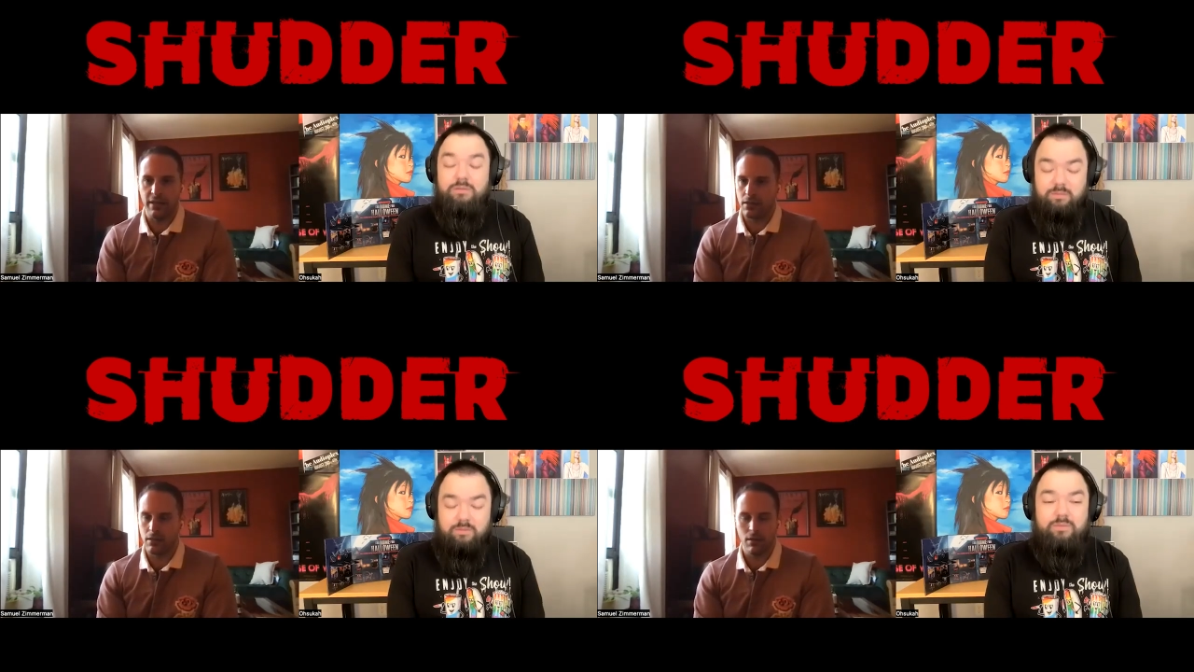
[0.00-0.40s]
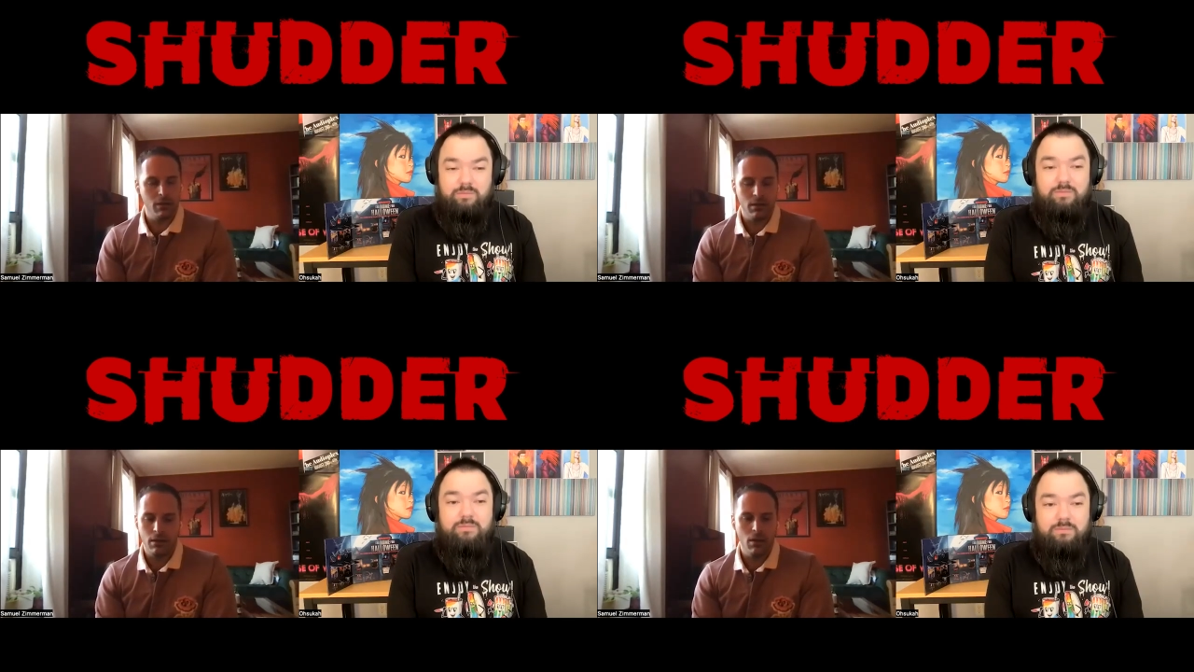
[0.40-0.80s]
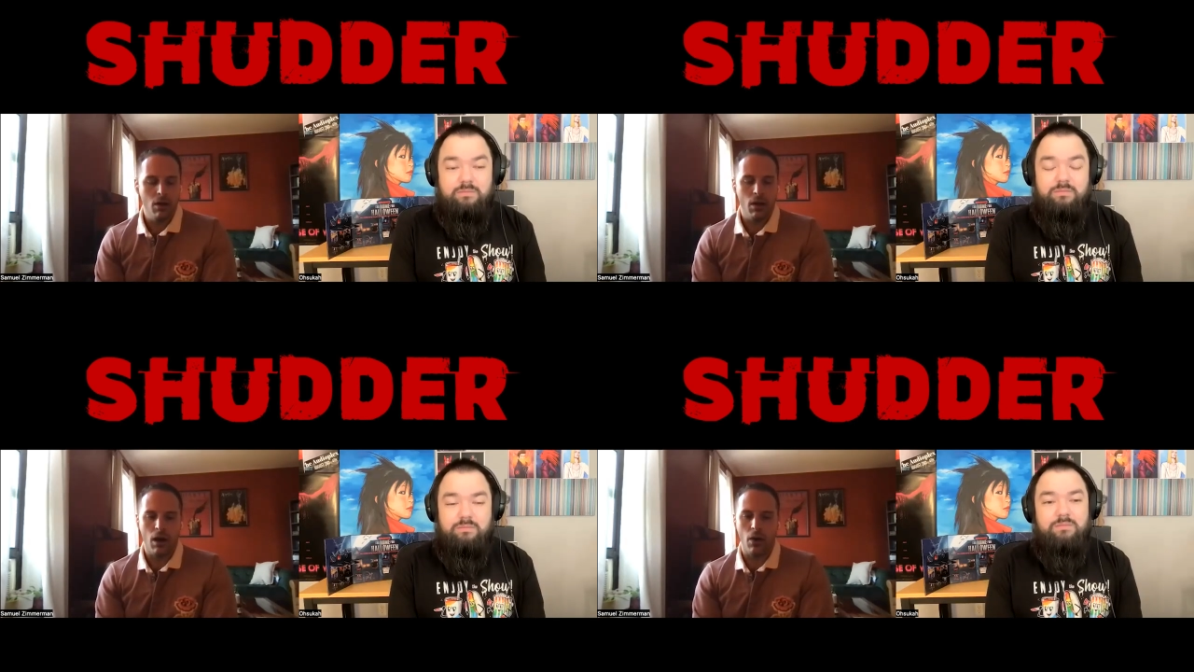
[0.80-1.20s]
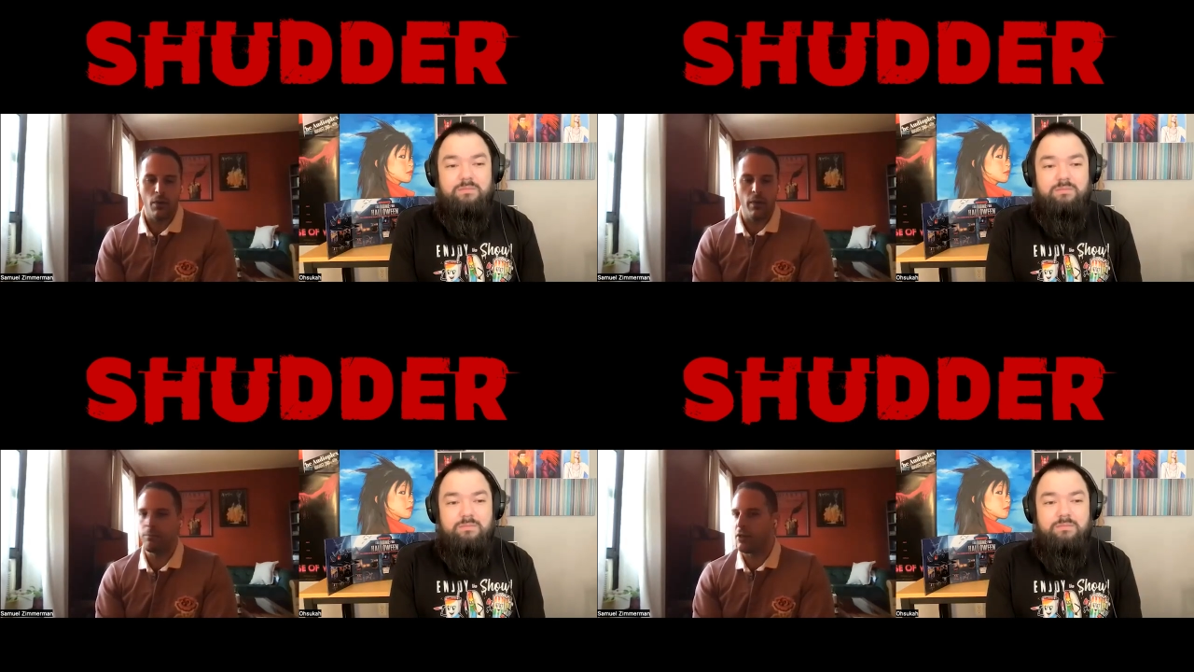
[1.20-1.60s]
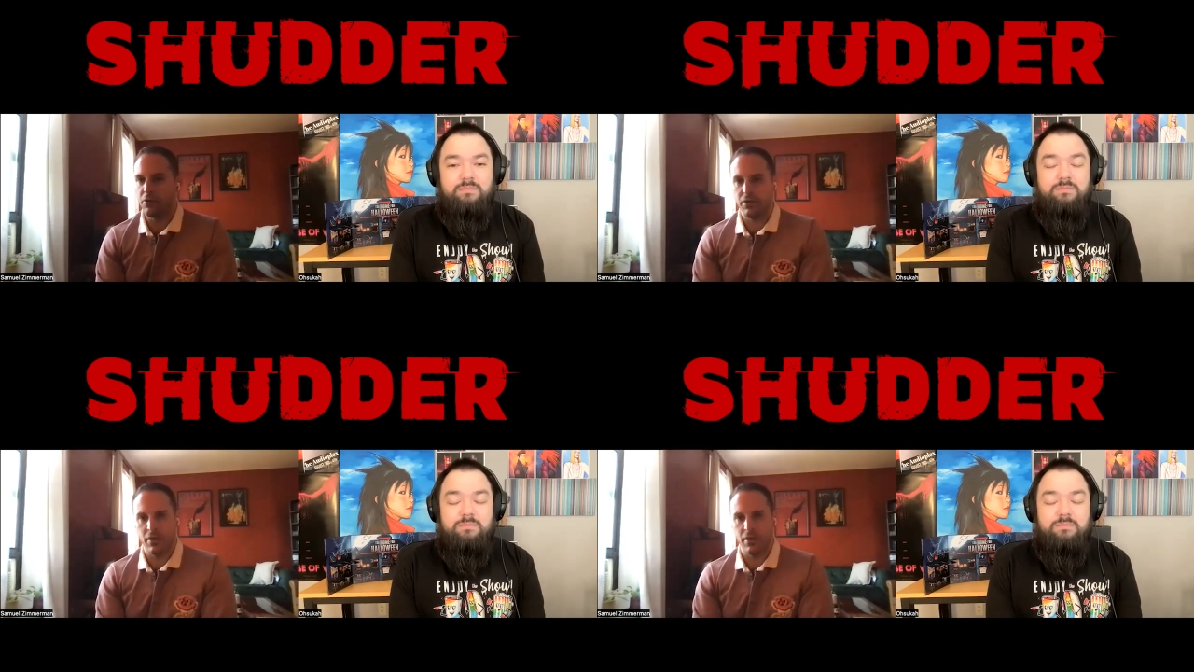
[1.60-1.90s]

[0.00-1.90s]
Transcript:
Speaker 1: that's all like Mother.